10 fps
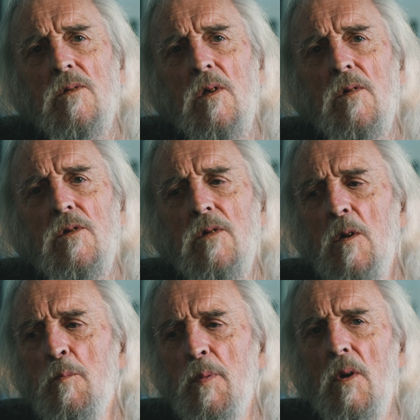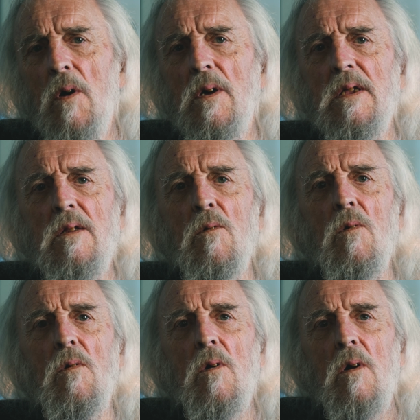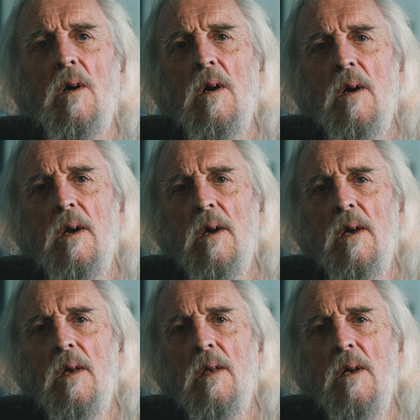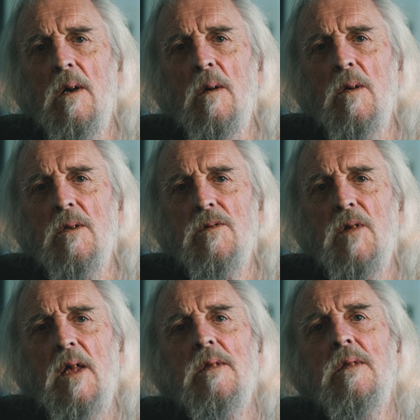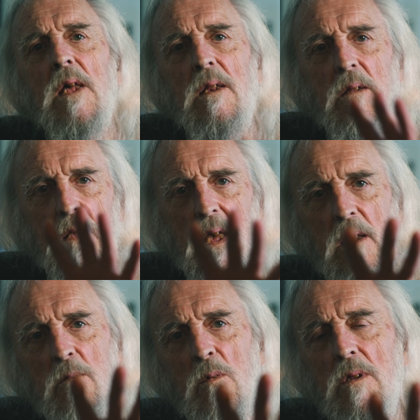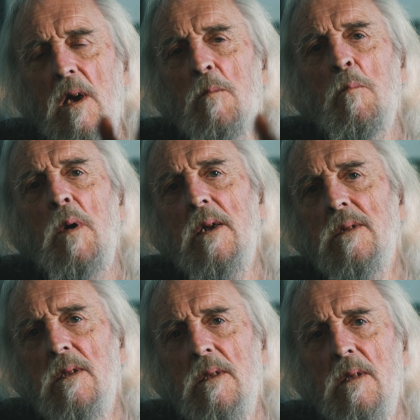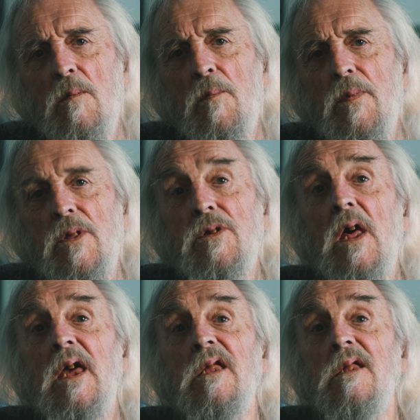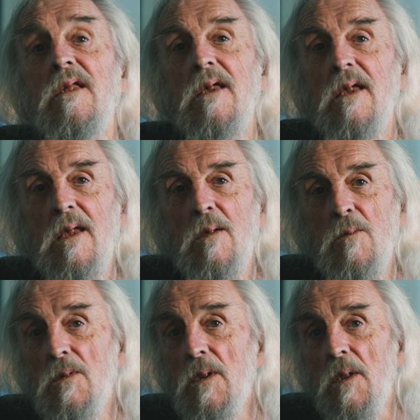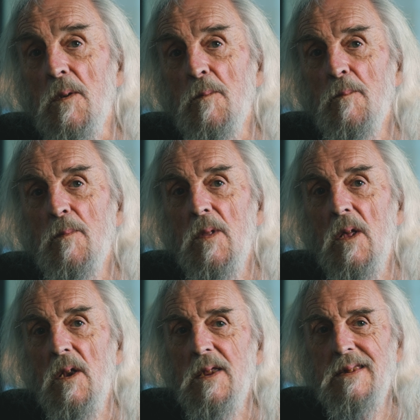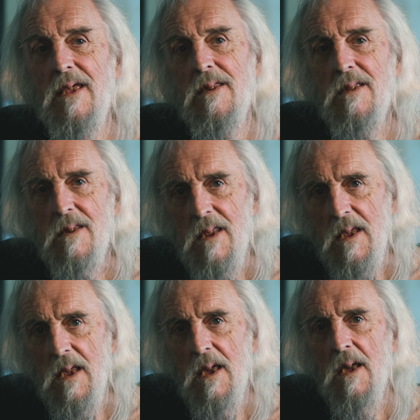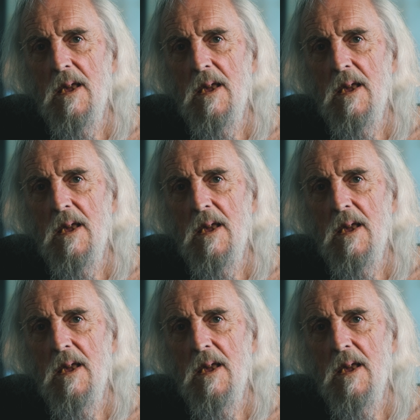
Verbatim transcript: So there's no pride or. Because that again would come back to the date, you know, an identity,